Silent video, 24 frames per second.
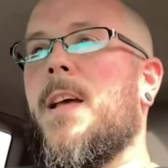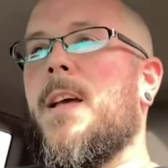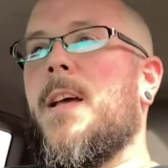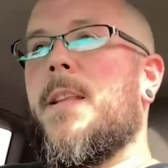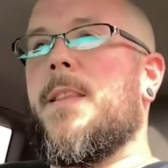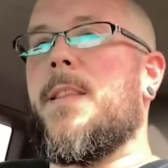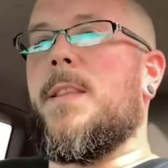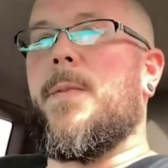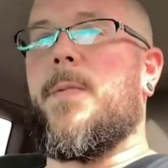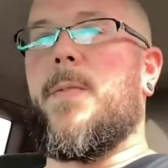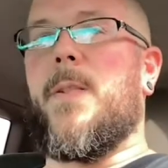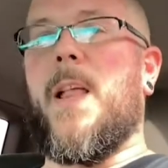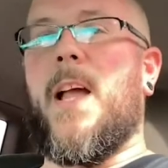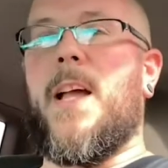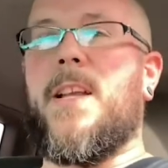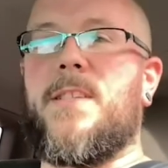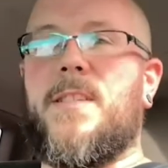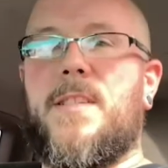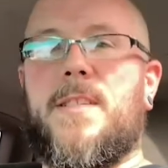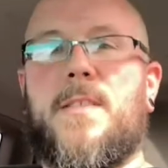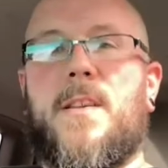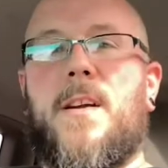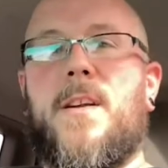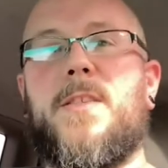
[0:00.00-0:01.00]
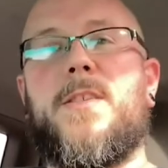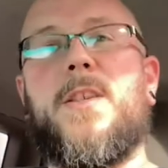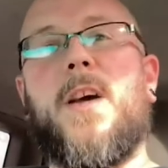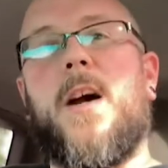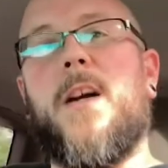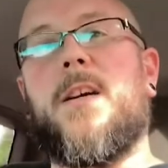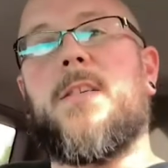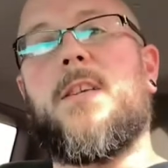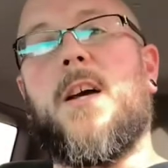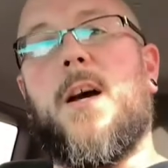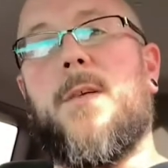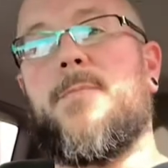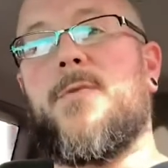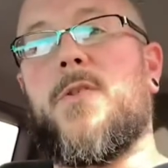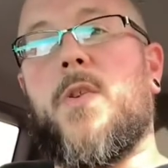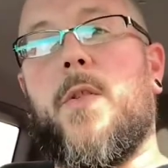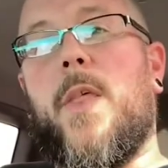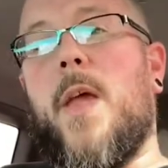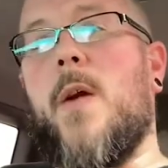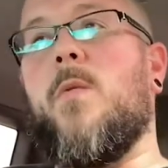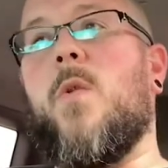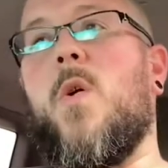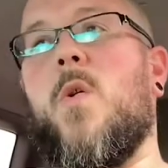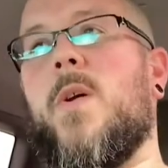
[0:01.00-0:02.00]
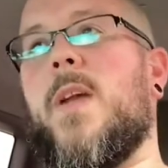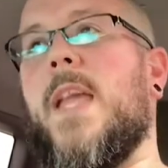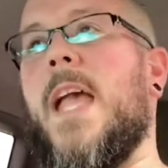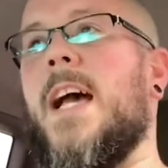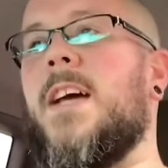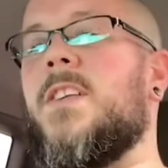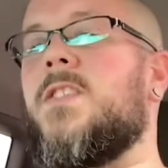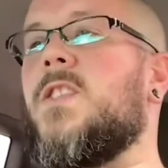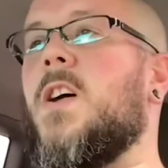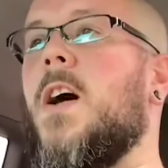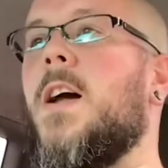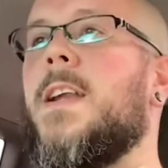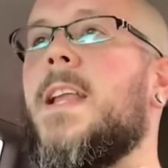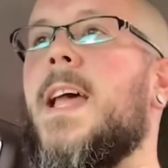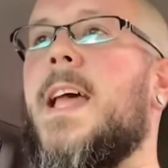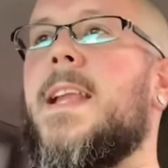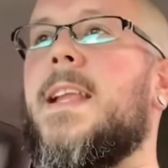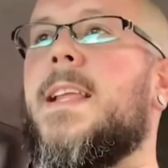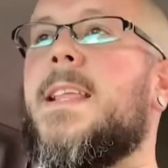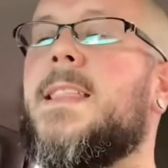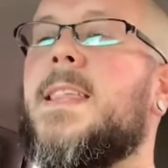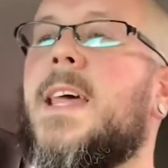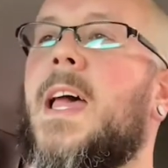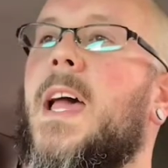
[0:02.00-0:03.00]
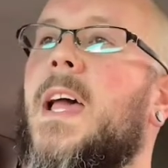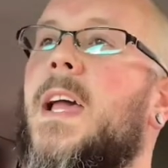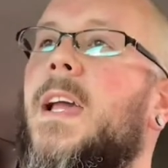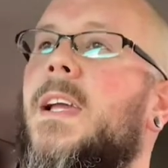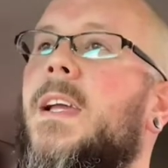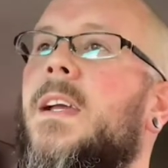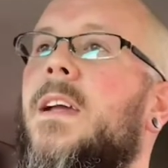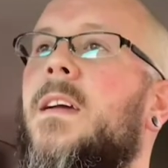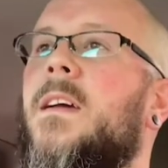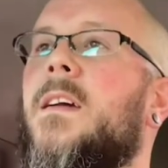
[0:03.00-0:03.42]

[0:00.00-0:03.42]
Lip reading: The flanges are tucked up so they won't catch on anything.